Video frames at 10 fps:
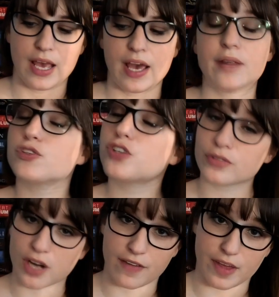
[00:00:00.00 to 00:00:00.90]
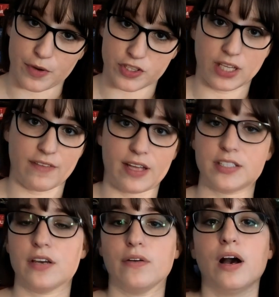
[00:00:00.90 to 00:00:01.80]
And I'm so sorry if that personally offends
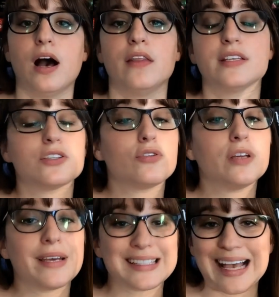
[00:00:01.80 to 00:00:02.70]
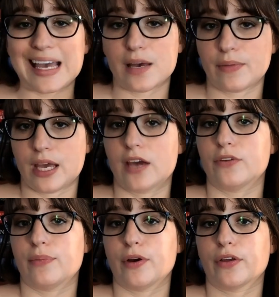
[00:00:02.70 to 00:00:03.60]
you. This is only my second Emily
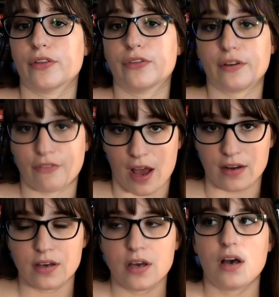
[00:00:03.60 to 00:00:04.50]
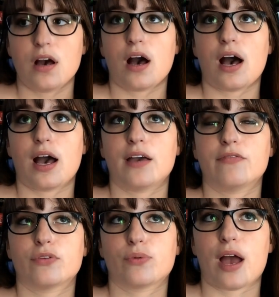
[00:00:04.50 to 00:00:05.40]
Henry book that I've read.
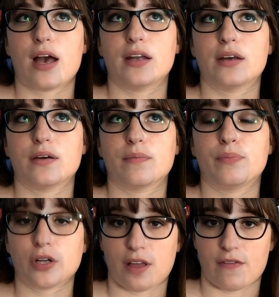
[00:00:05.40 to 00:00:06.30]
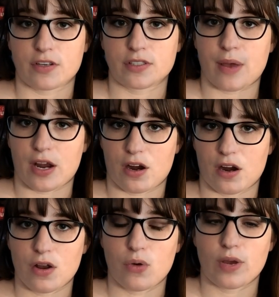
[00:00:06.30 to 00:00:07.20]
I've read Book Lovers by
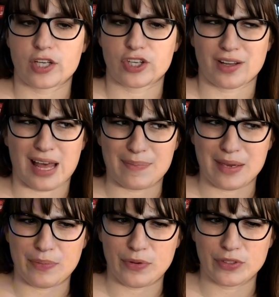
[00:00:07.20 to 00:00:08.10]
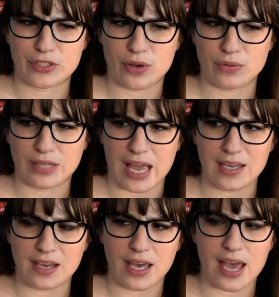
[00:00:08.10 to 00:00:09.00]
her, which a lot of people don't
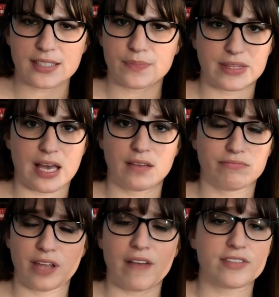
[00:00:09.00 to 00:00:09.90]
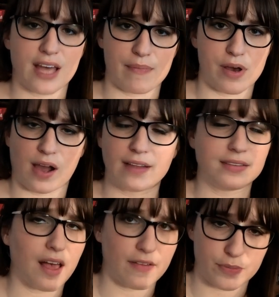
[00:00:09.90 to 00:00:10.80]
like, I guess, but I loved that book. I
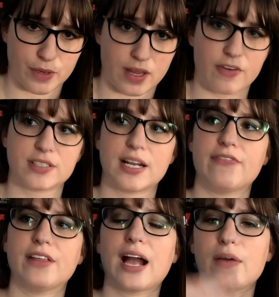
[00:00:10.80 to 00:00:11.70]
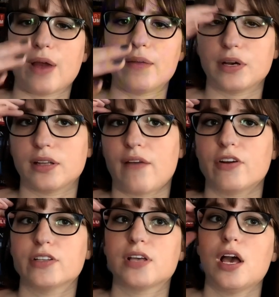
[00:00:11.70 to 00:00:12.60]
loved Book Lovers. And I feel like I read Book Lovers